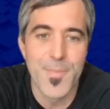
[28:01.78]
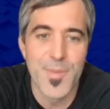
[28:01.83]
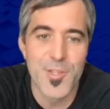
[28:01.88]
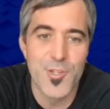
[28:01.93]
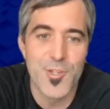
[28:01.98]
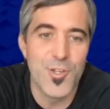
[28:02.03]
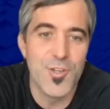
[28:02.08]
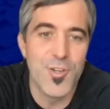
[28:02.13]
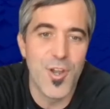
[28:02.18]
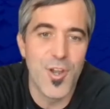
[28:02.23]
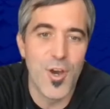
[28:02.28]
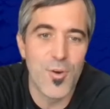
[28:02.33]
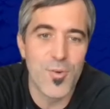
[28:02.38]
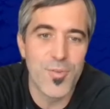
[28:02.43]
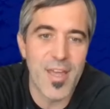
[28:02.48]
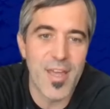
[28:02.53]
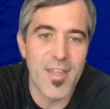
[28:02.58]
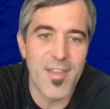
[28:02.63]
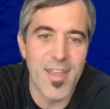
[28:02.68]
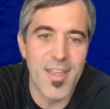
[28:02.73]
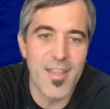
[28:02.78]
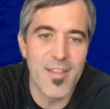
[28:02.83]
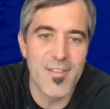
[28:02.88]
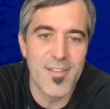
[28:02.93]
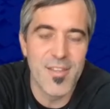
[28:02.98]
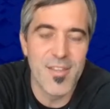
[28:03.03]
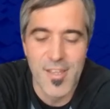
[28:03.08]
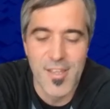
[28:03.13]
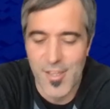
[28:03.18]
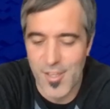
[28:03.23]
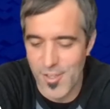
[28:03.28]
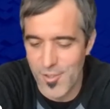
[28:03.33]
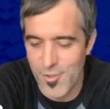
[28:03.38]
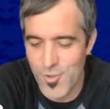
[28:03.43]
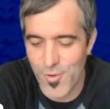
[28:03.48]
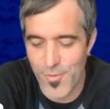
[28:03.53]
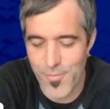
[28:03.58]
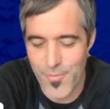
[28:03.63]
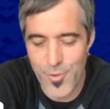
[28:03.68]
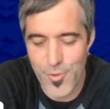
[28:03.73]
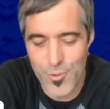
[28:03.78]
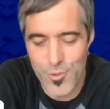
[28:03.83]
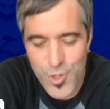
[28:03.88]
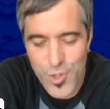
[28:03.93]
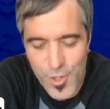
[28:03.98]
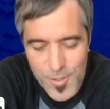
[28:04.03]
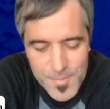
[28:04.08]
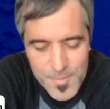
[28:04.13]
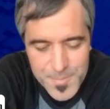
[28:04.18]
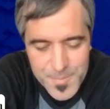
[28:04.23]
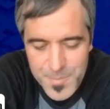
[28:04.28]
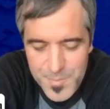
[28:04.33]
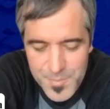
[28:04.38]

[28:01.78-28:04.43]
you know that in your future